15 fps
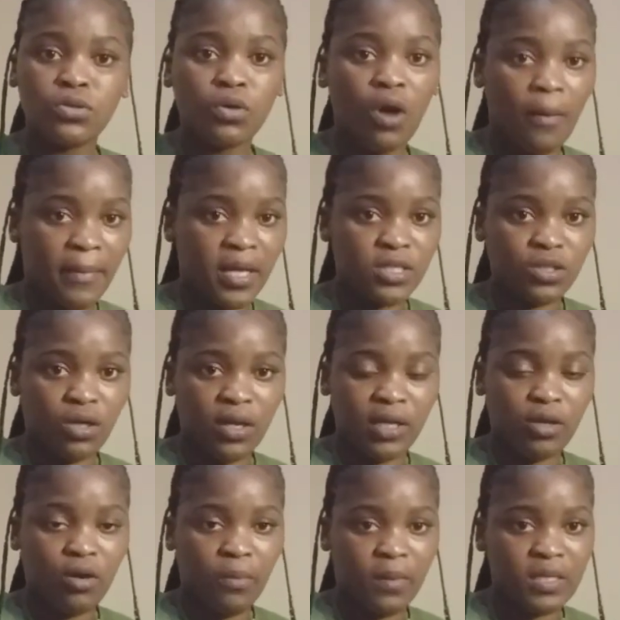comment on the
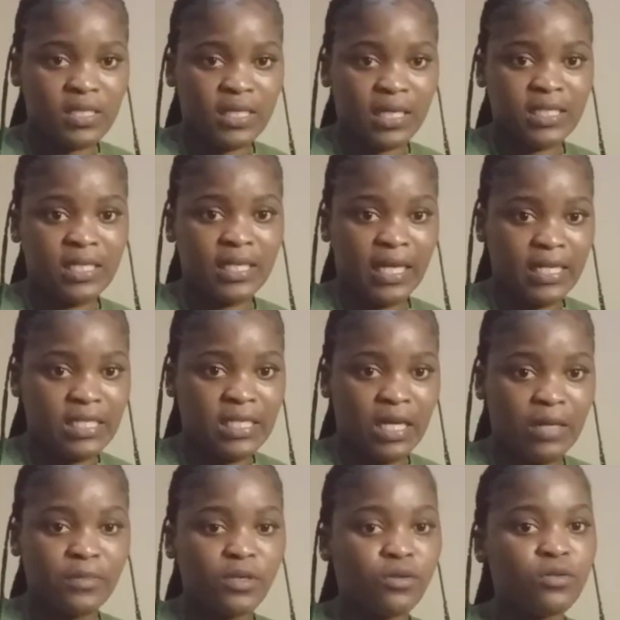comment section and
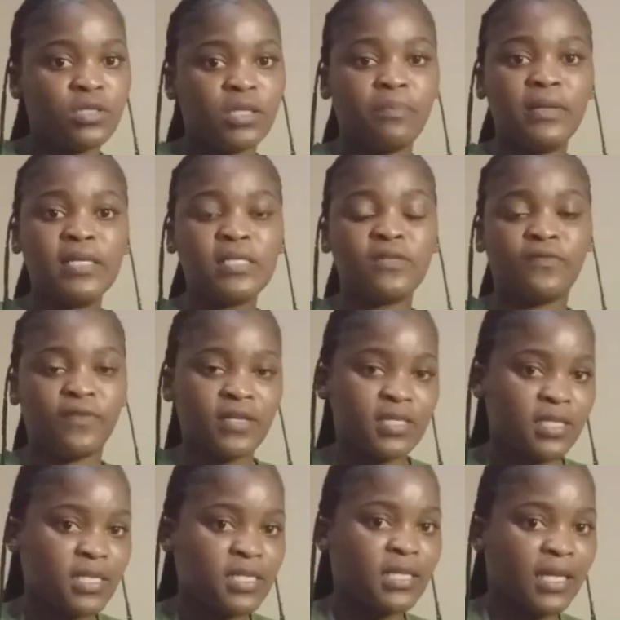tell me, Gucci, please fix
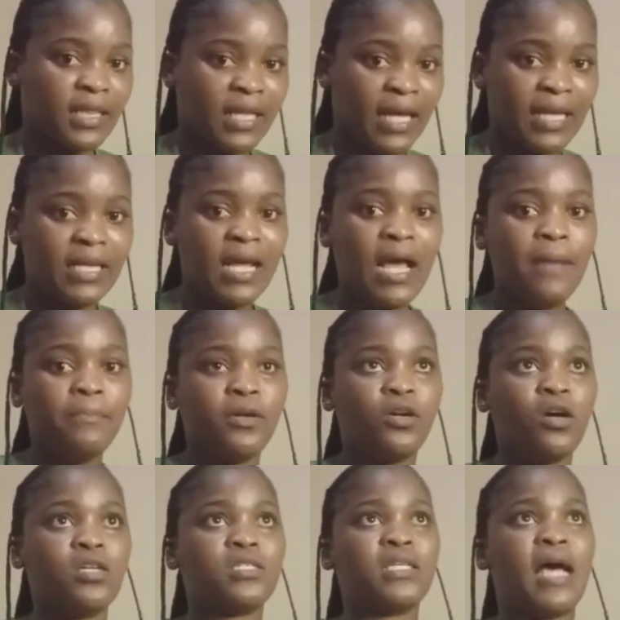this and that,
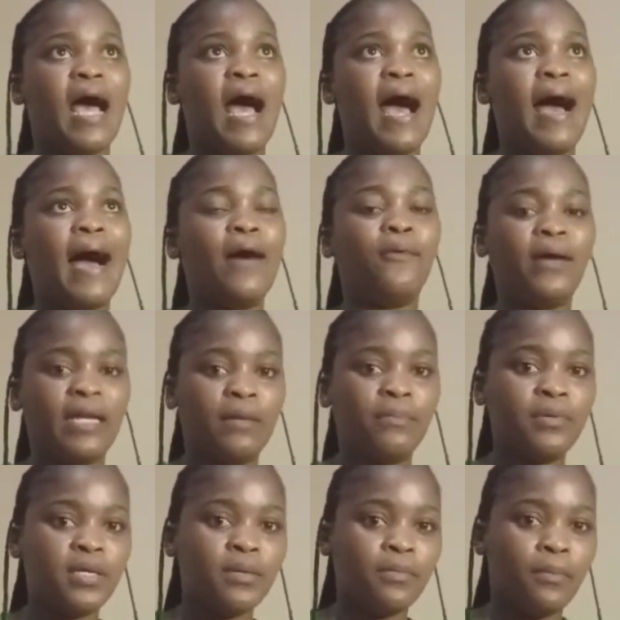because I wanna
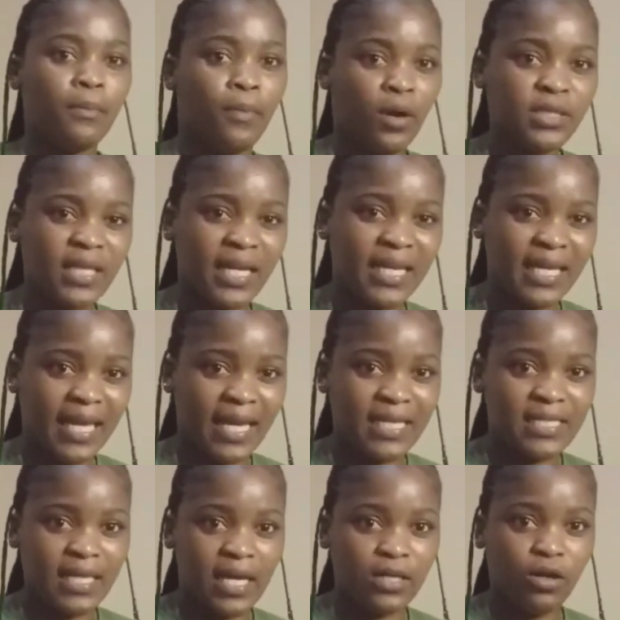be more
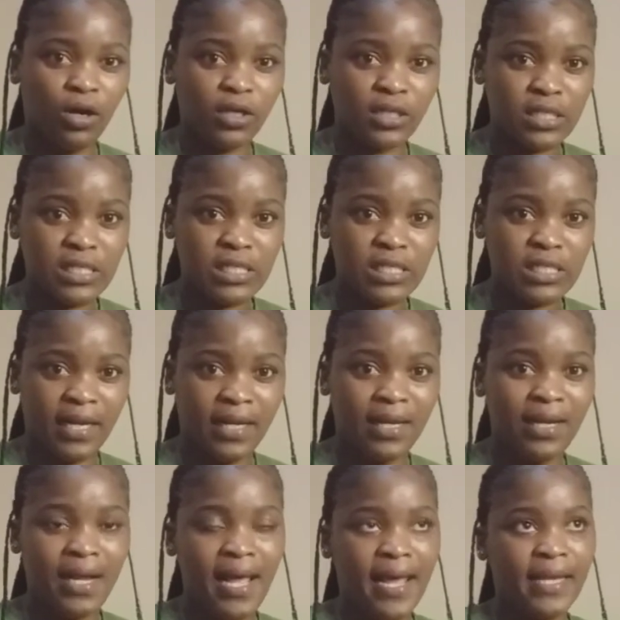dedicated on this channel,
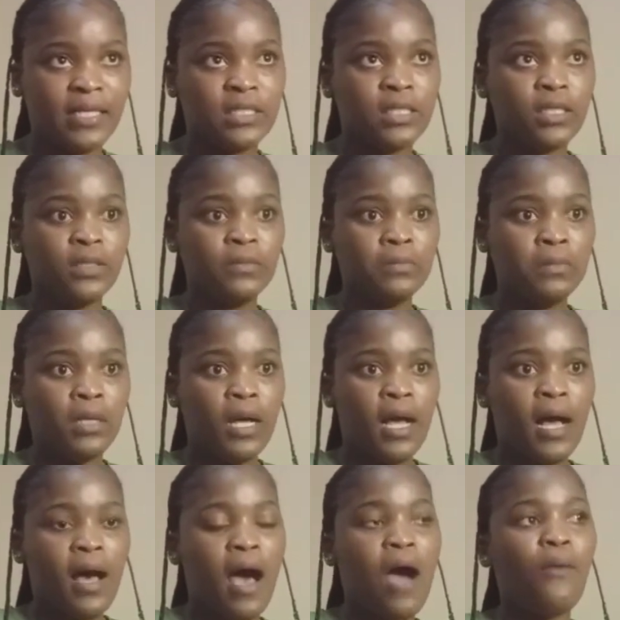and
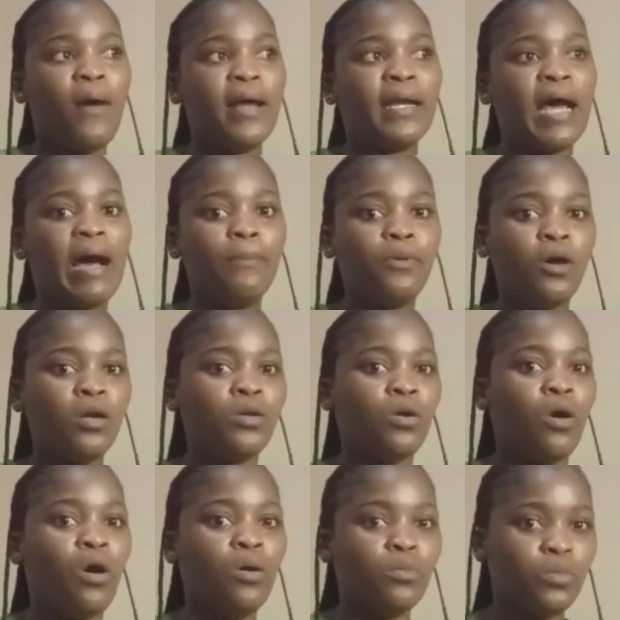I wanna upload
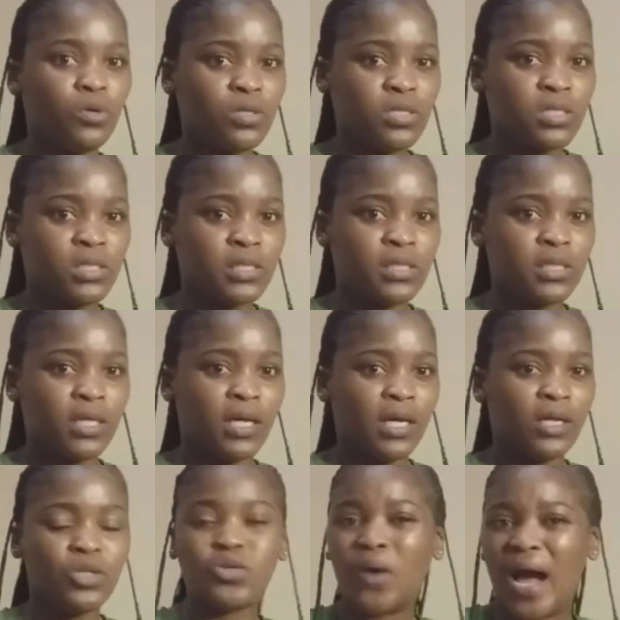almost
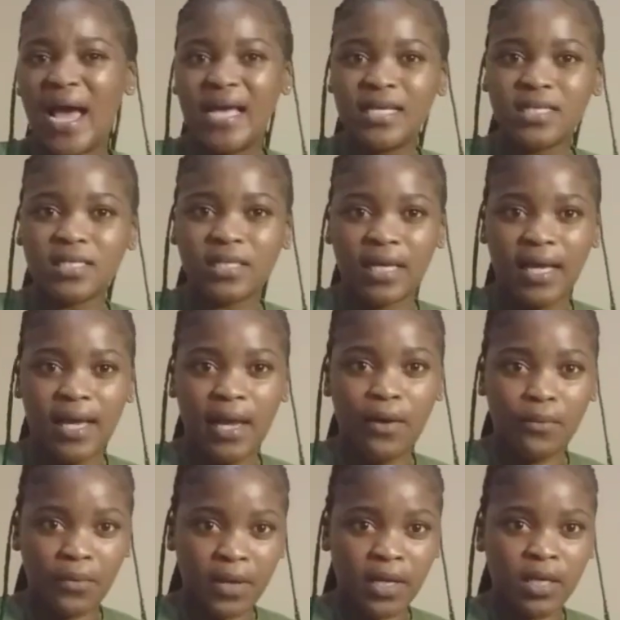twice a
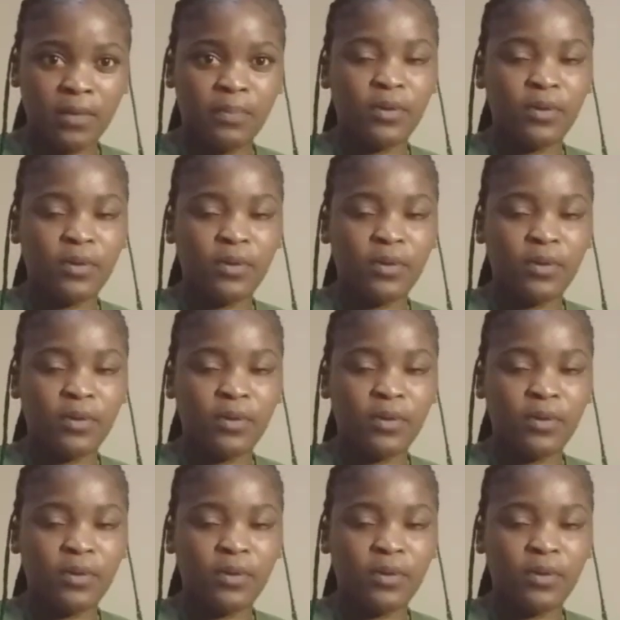week,